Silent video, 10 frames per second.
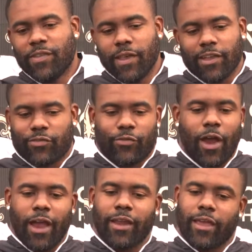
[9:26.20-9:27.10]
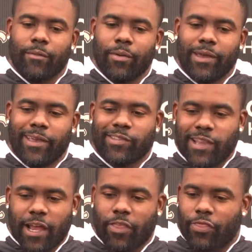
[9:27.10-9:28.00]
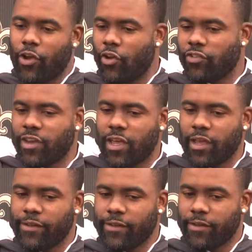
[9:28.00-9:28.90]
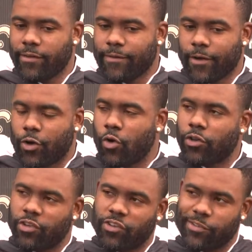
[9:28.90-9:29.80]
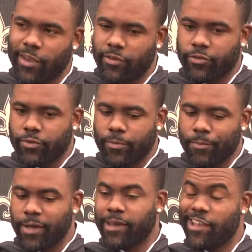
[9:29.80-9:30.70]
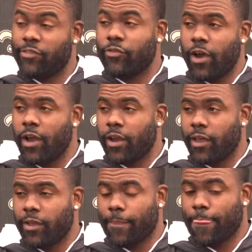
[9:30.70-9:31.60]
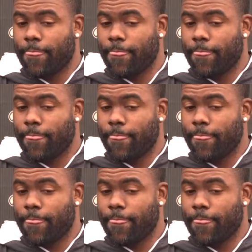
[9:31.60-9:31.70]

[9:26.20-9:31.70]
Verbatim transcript: you? See, it's Friday, but it's like a Thursday according to the schedule. But it is Friday.